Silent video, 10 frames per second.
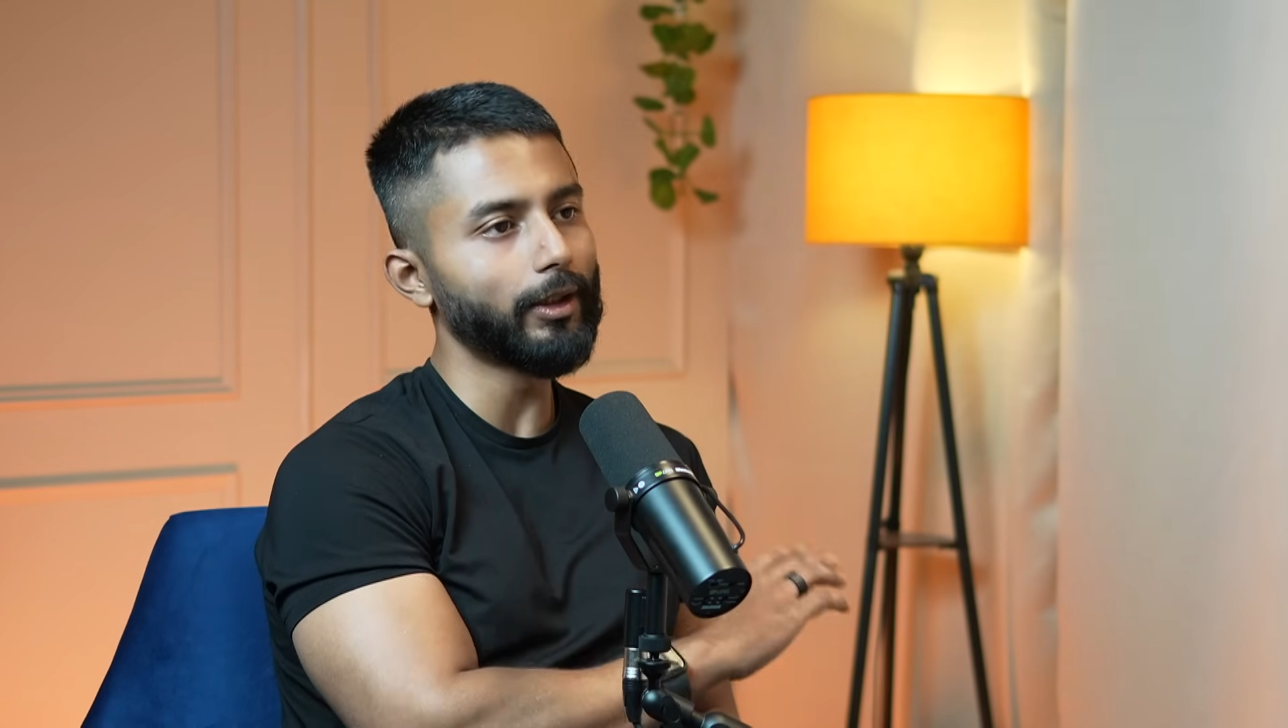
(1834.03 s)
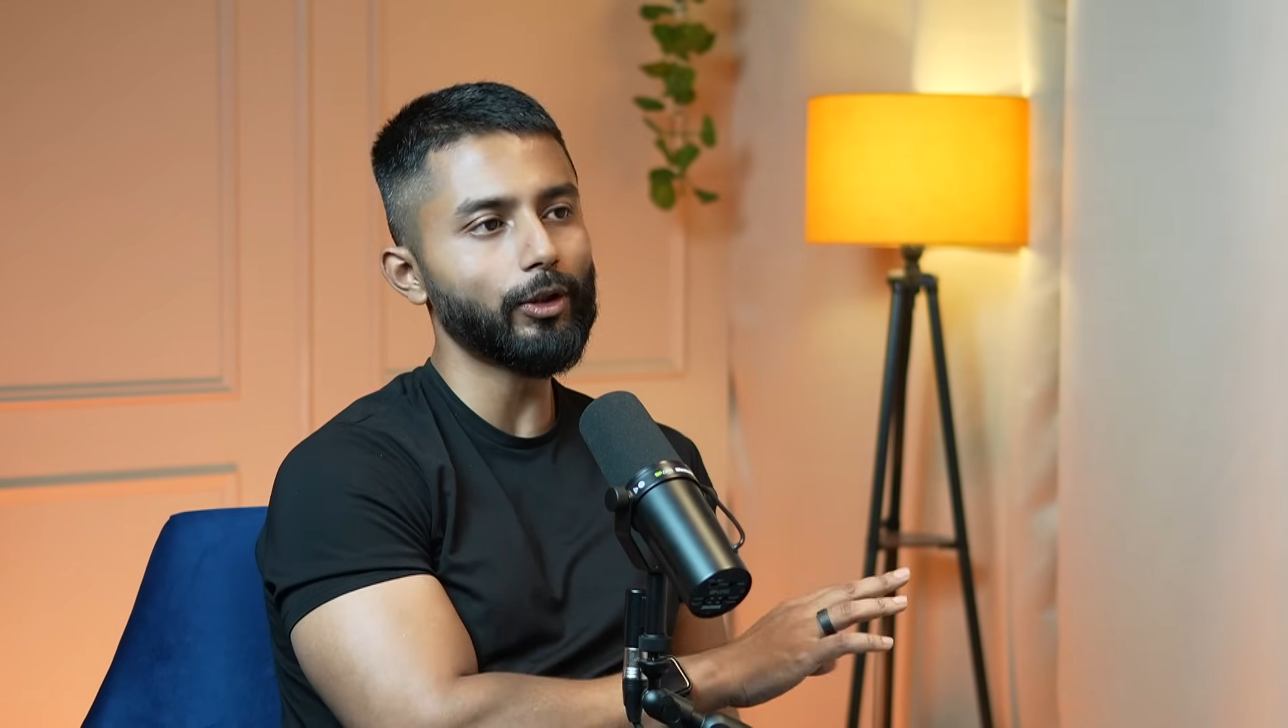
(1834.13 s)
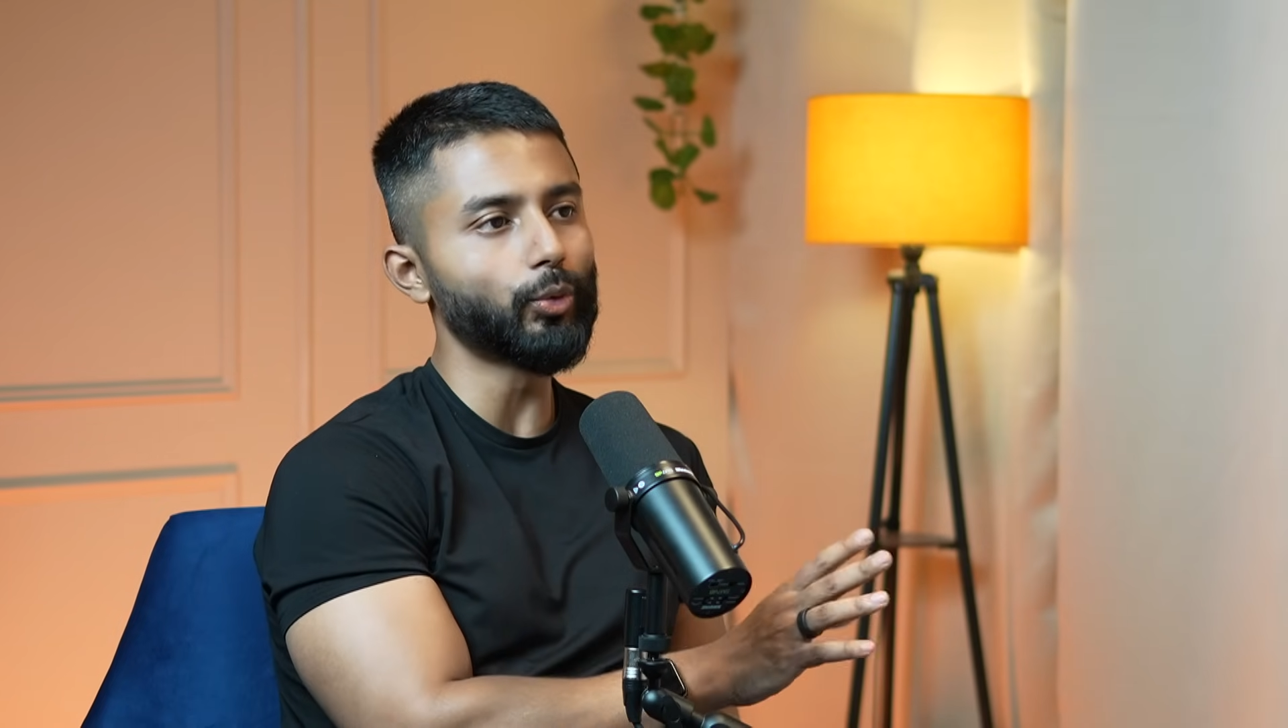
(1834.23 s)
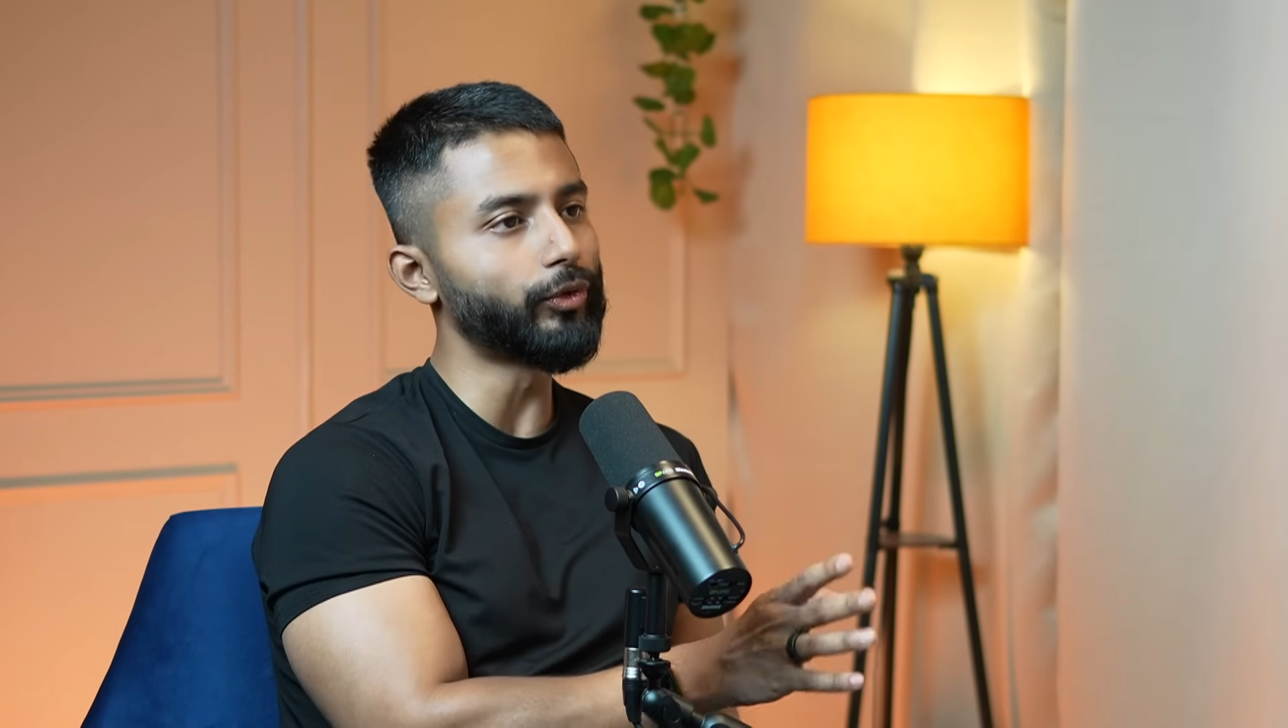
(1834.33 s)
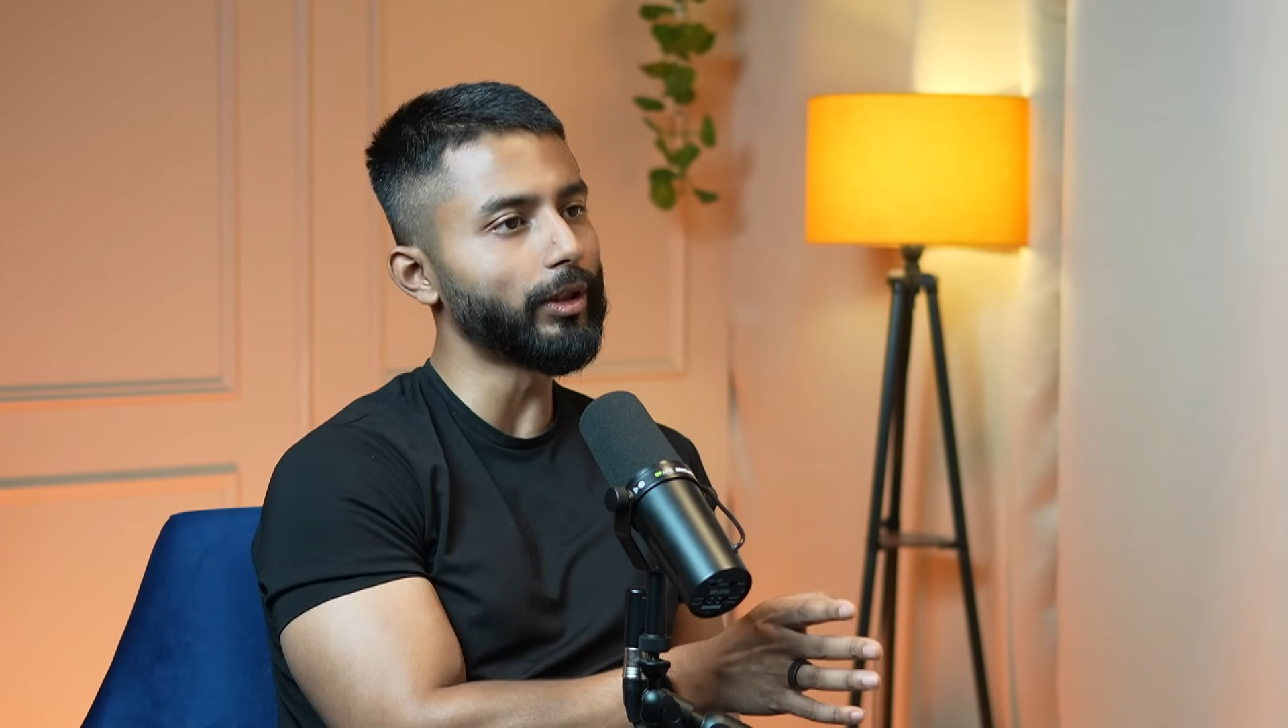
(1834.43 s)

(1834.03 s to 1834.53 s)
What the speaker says: in 2-3